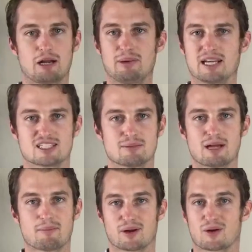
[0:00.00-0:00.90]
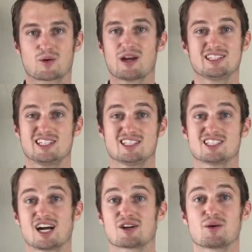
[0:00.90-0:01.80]
that'd be like some type of crazy
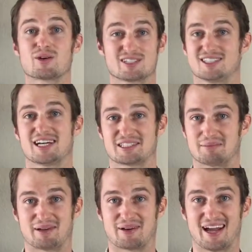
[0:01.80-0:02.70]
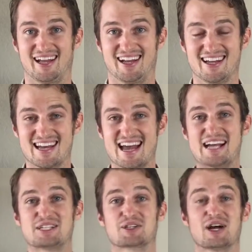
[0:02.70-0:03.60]
Chuck Norris adjustment, right?
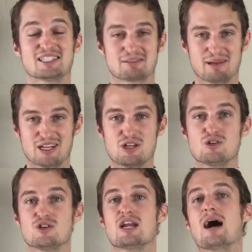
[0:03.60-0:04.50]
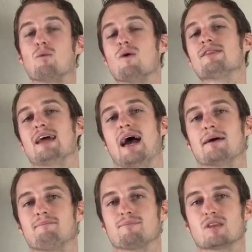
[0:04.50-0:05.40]
And trust me, you do not want that.